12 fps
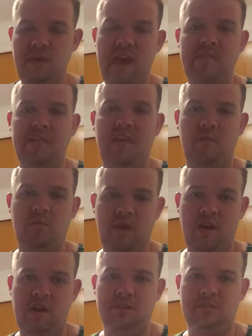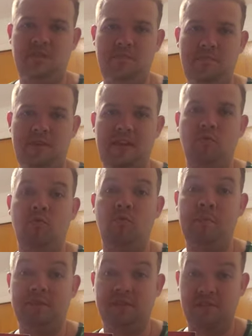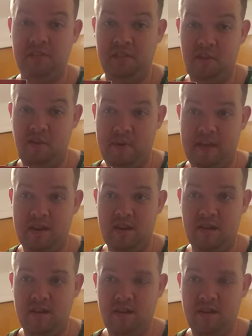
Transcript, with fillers: And then we also meet Remus Lupin,